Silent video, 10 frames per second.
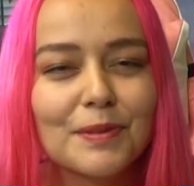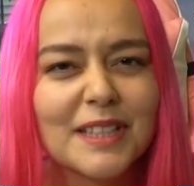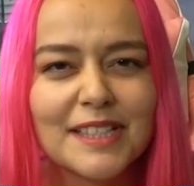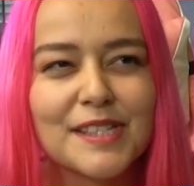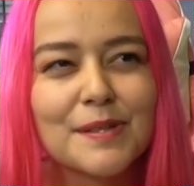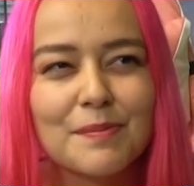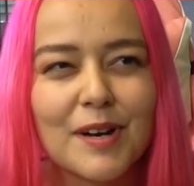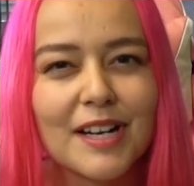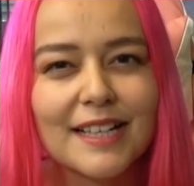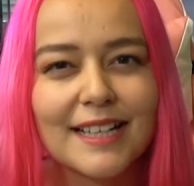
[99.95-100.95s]
really
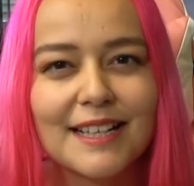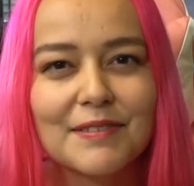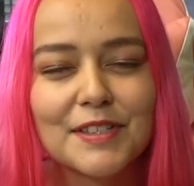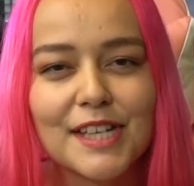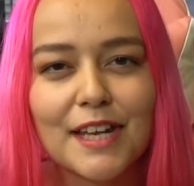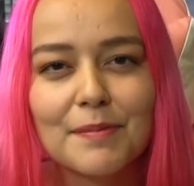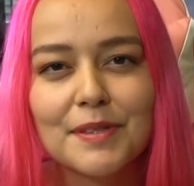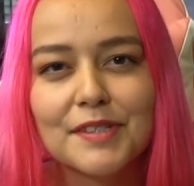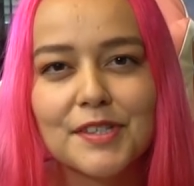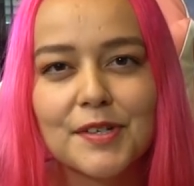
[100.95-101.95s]
smart and was
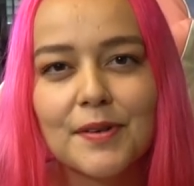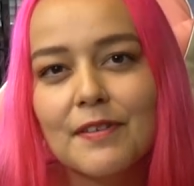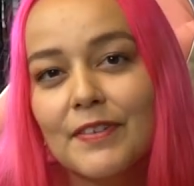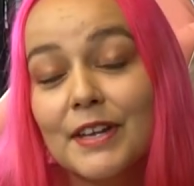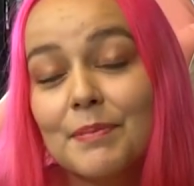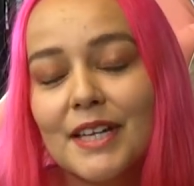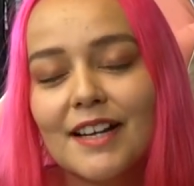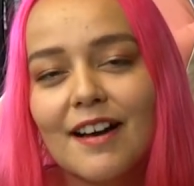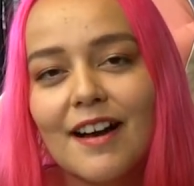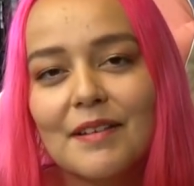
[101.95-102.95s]
able to evade being
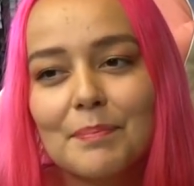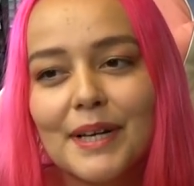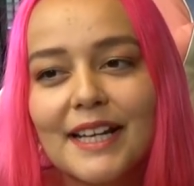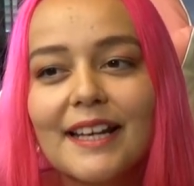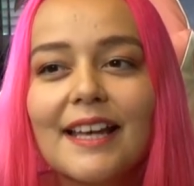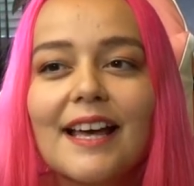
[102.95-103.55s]
caught but